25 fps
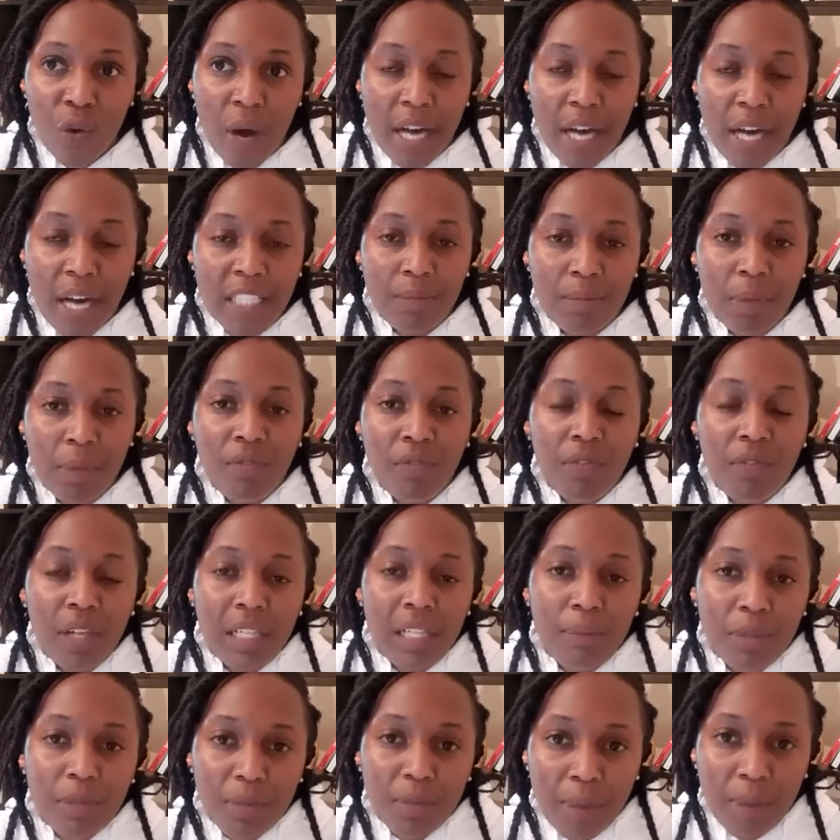has been
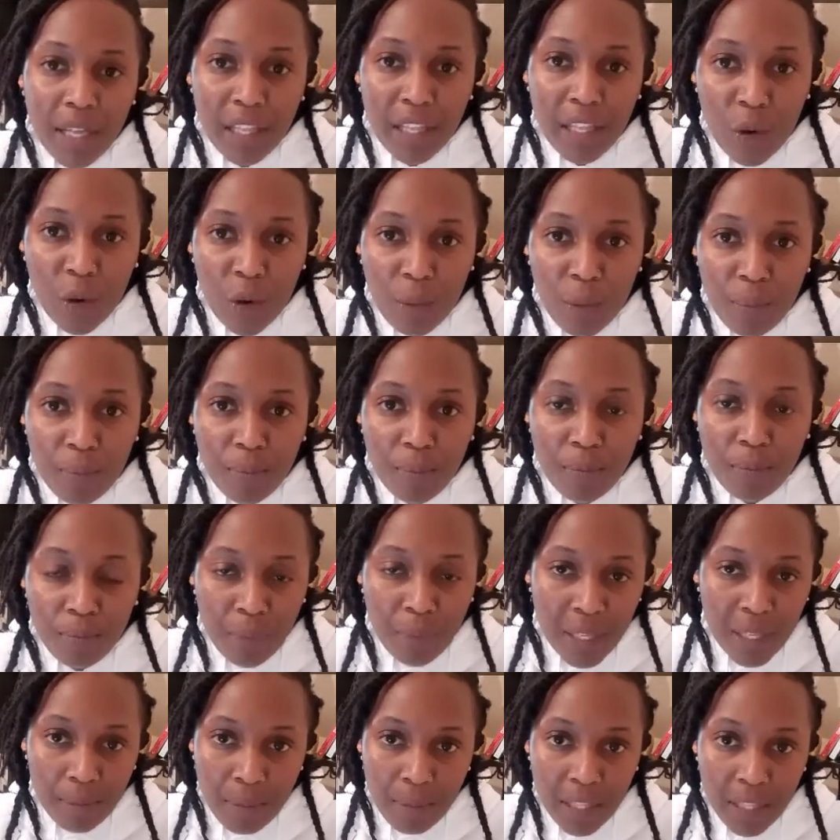filmed by the
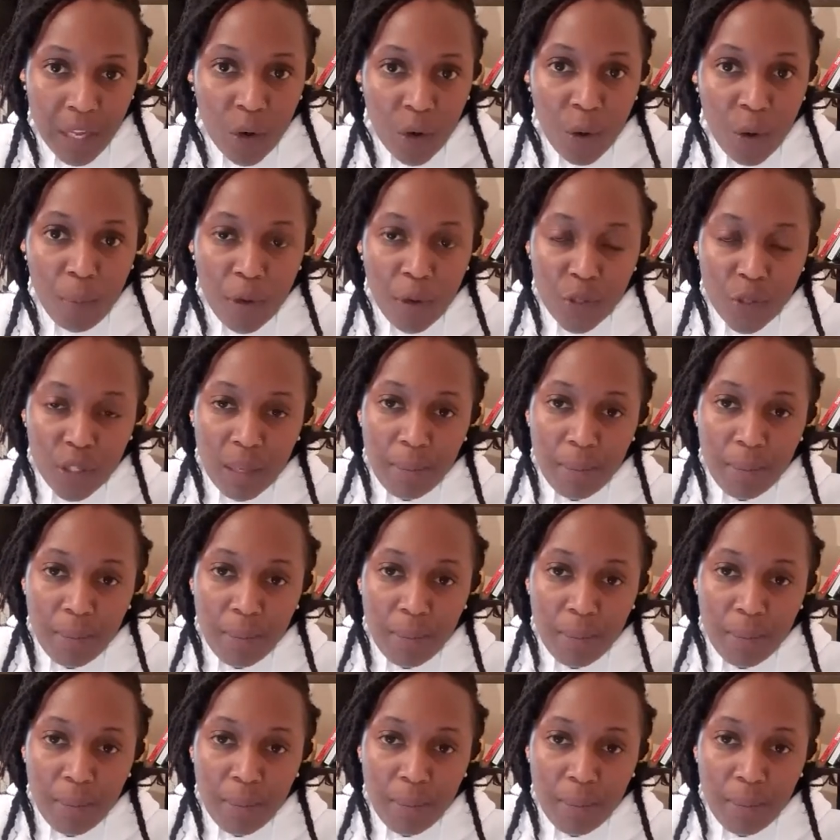corporate